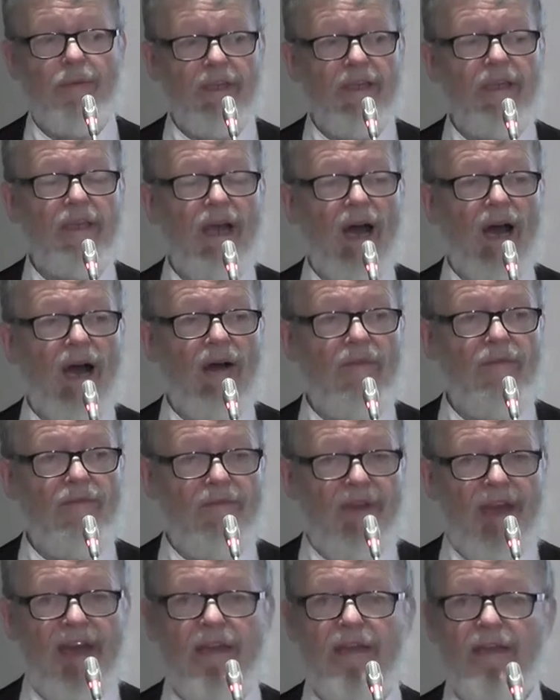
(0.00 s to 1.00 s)
we are
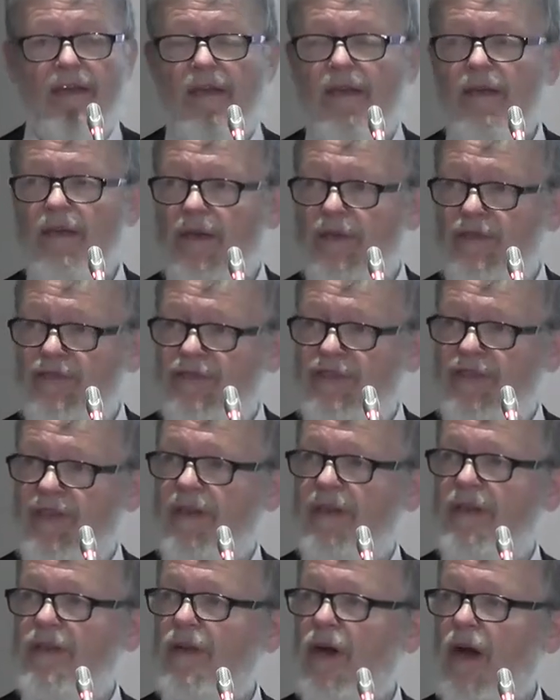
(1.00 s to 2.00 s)
very
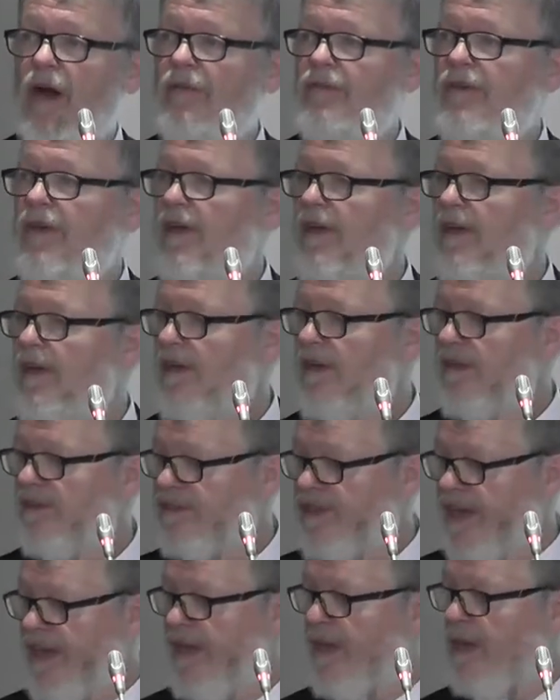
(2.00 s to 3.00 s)
considerate of
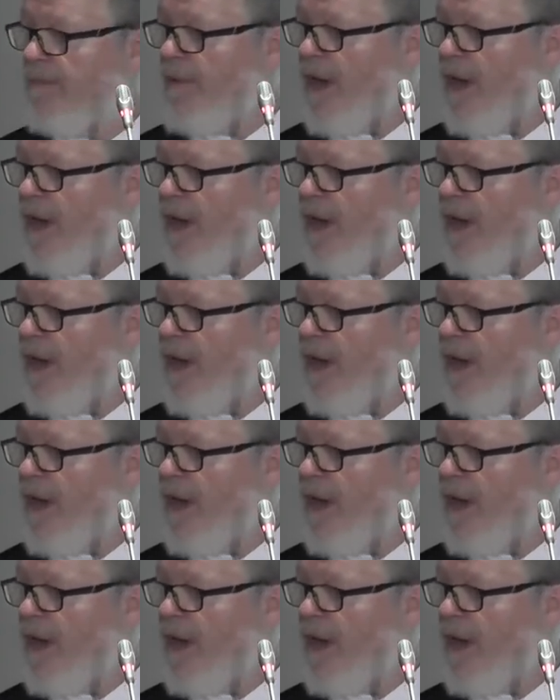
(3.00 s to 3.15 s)
telling